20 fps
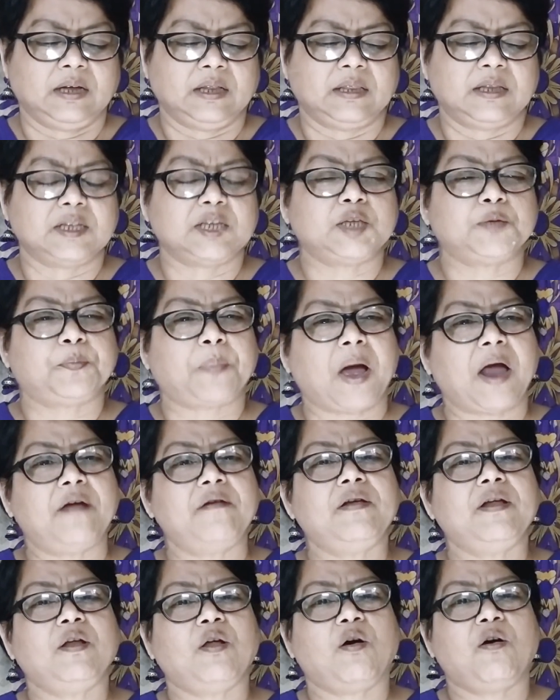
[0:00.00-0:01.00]
The
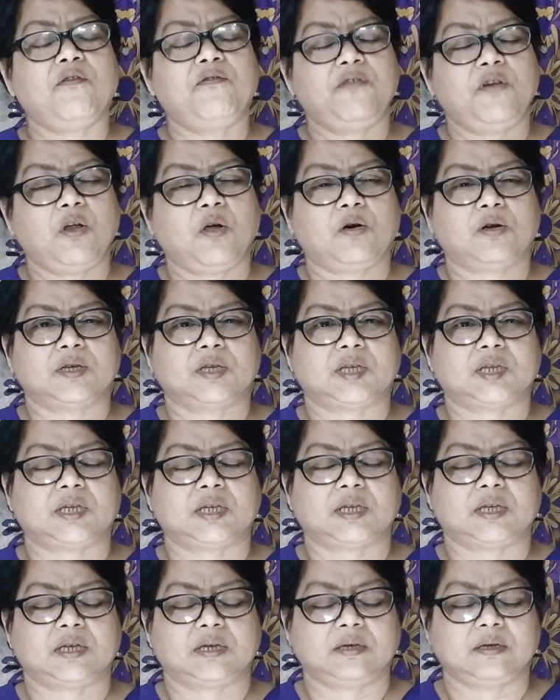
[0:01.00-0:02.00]
spiral of
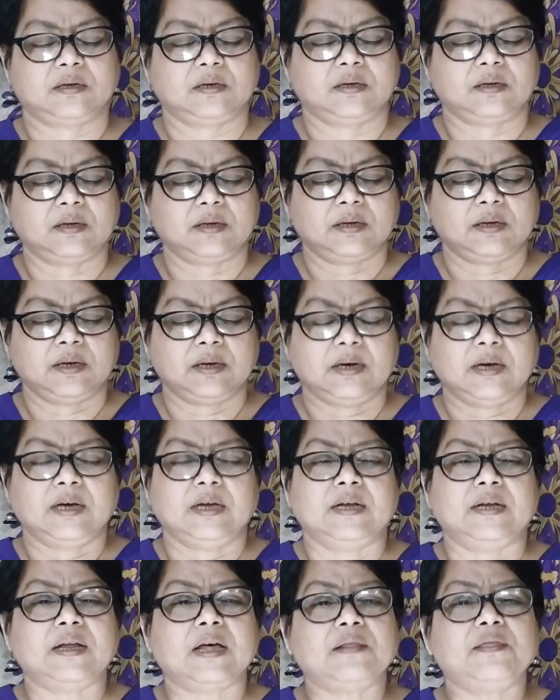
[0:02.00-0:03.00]
loss.
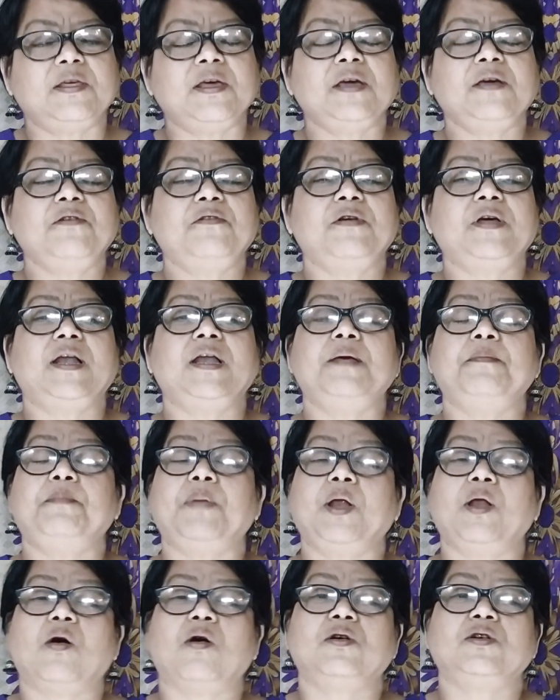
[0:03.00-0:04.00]
Nothing really
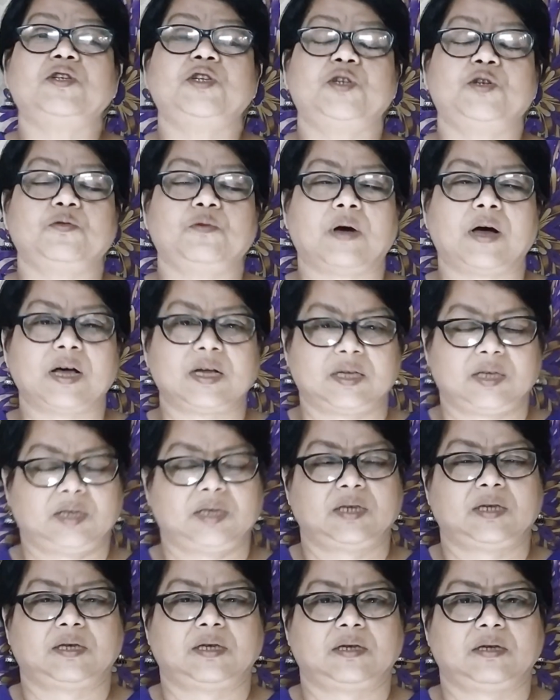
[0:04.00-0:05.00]
belongs to
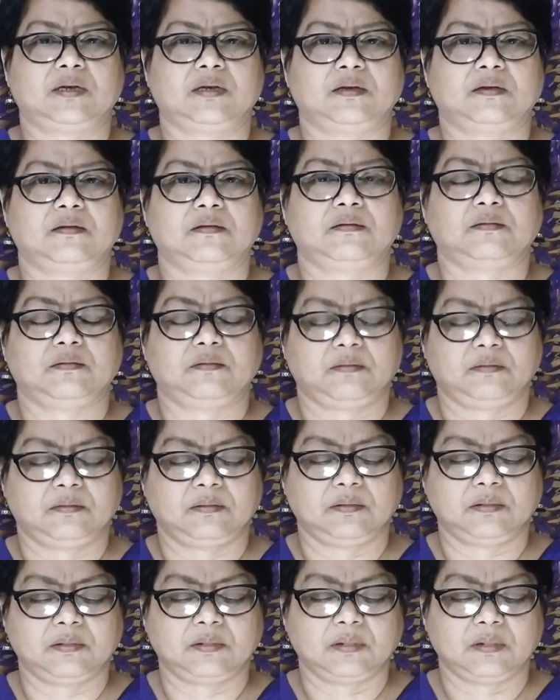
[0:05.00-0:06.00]
us
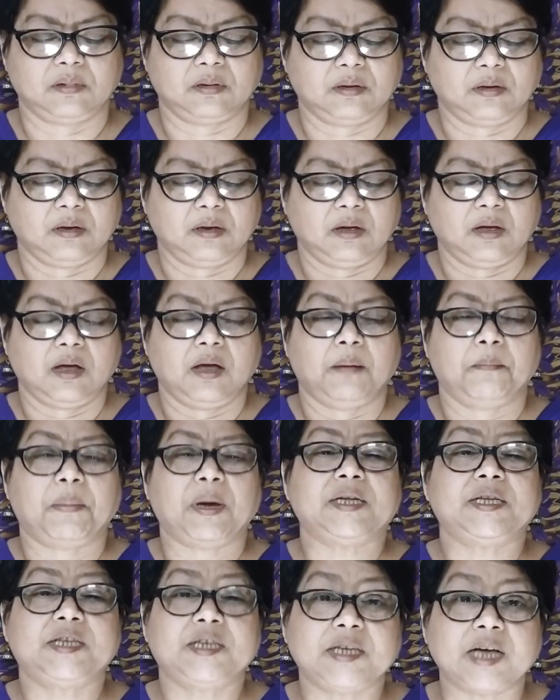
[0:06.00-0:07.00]

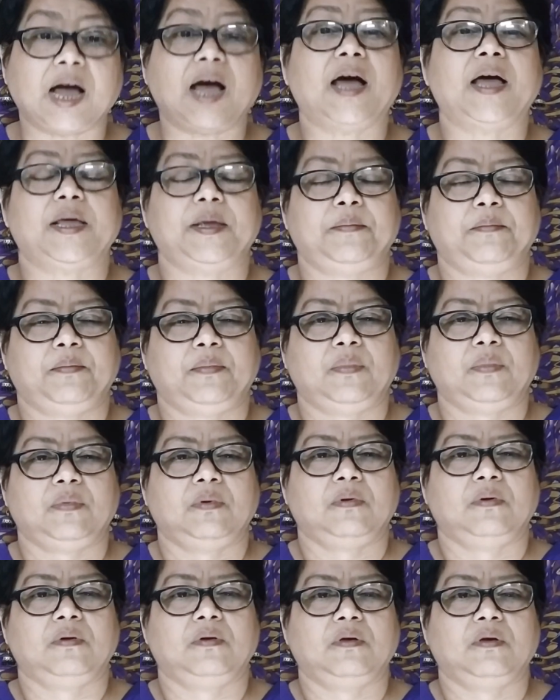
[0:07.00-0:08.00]
but time,
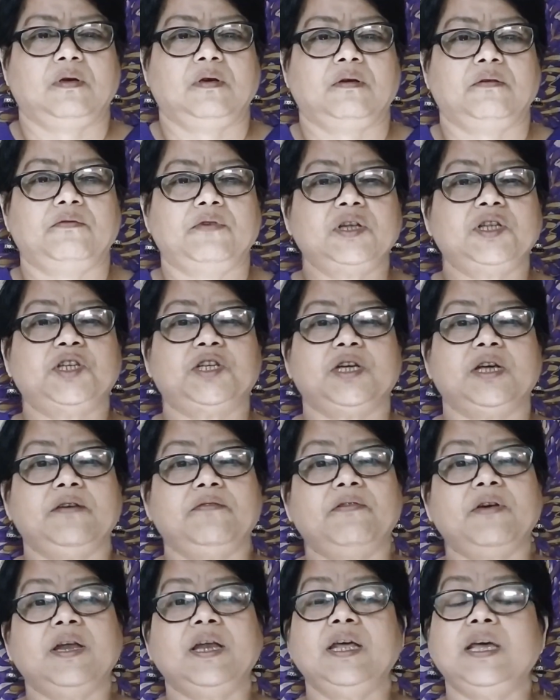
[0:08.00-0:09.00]
which
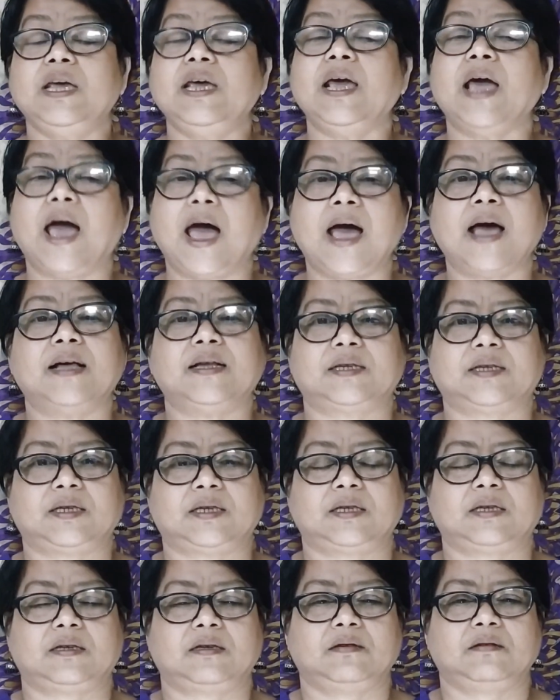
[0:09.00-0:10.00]
even he
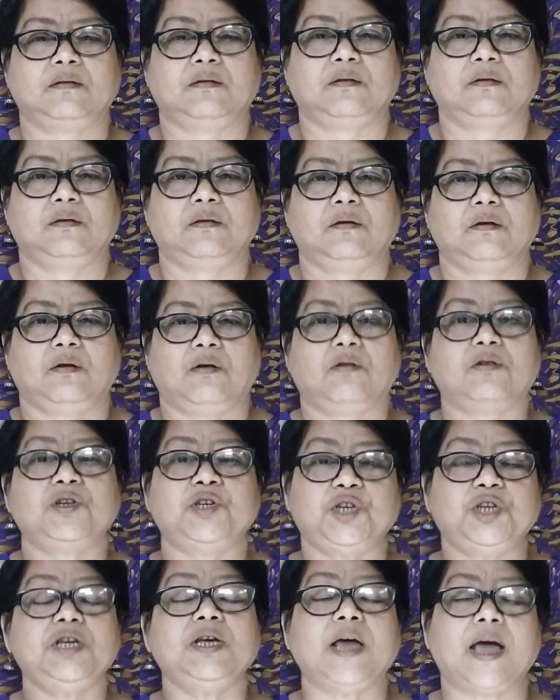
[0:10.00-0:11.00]
has or
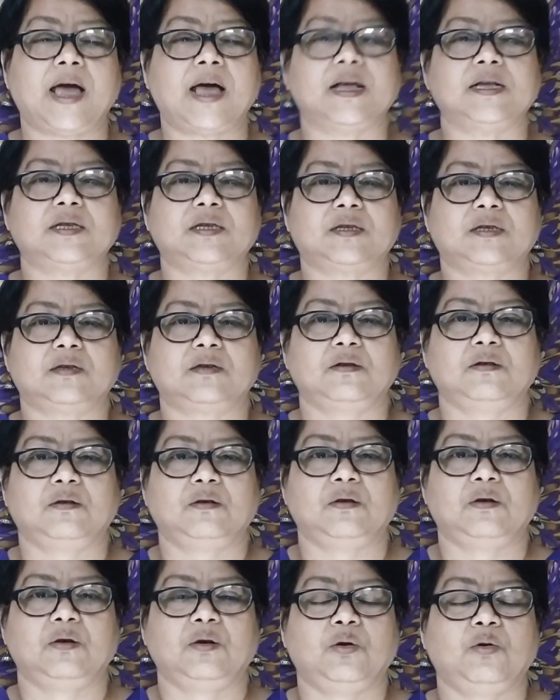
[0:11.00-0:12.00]
she has
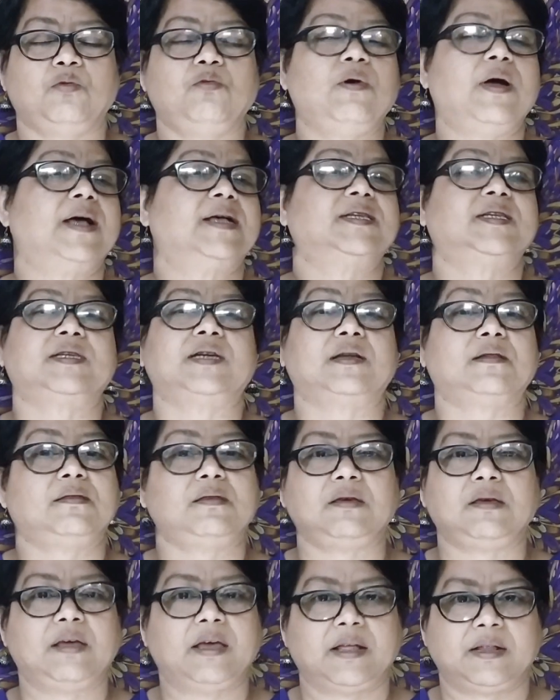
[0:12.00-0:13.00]
who has
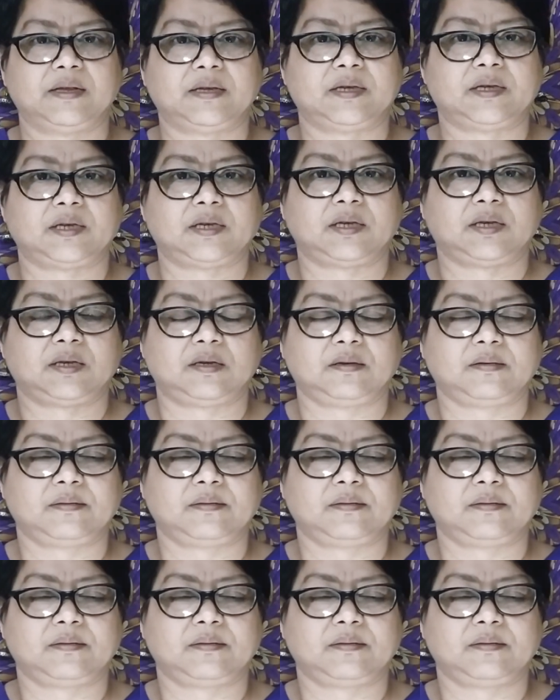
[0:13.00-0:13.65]
nothing else.